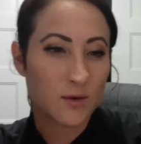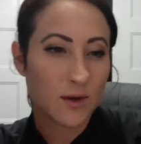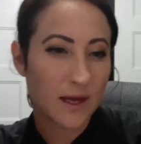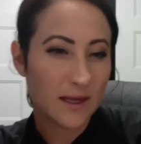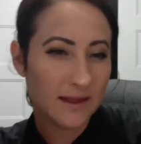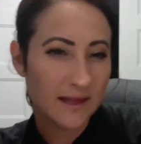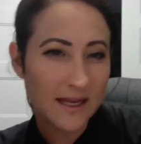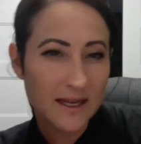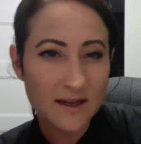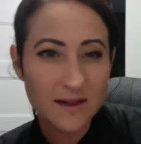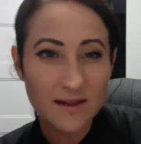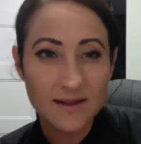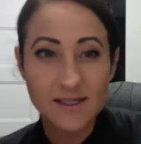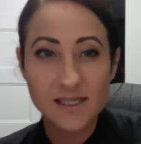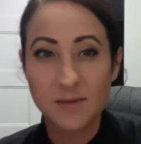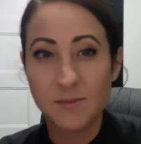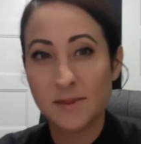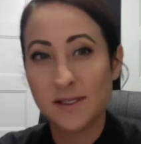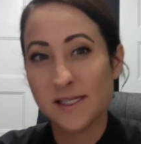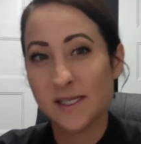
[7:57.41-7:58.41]
Okay,
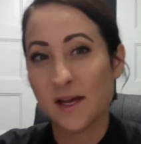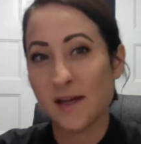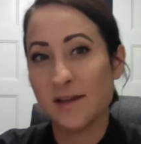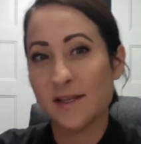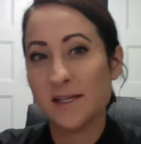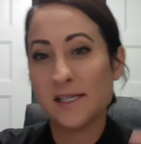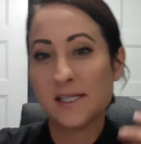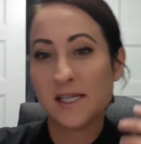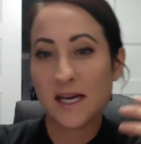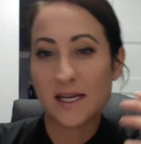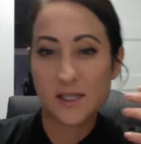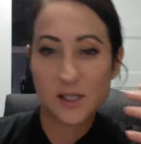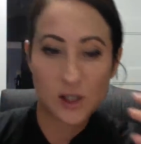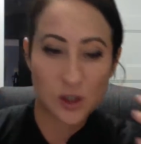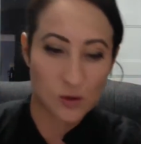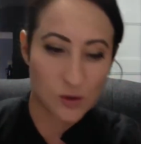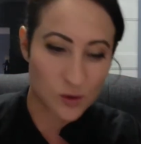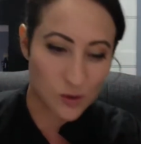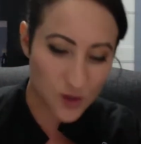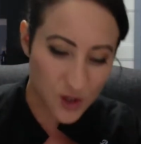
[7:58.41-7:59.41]
legalism is on this side,
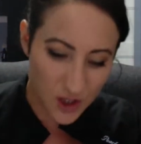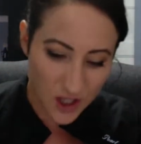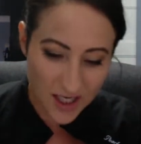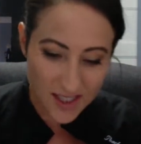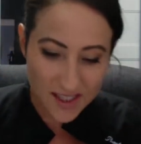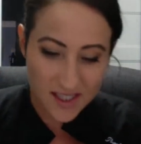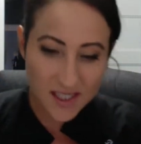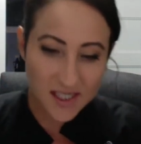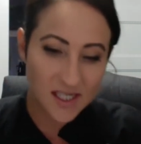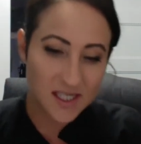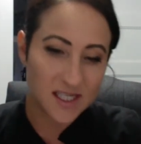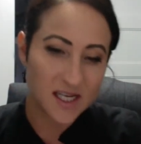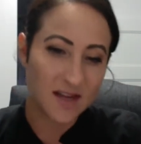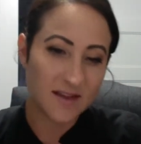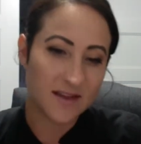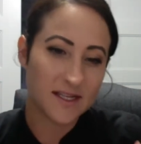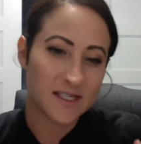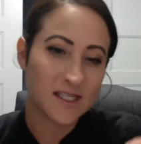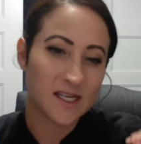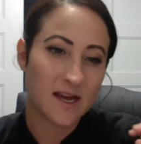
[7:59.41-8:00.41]
social justice is
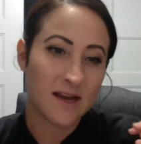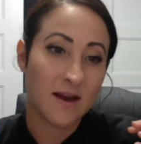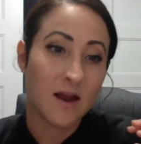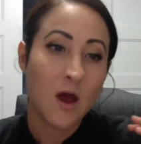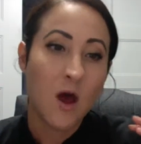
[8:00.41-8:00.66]
on this side.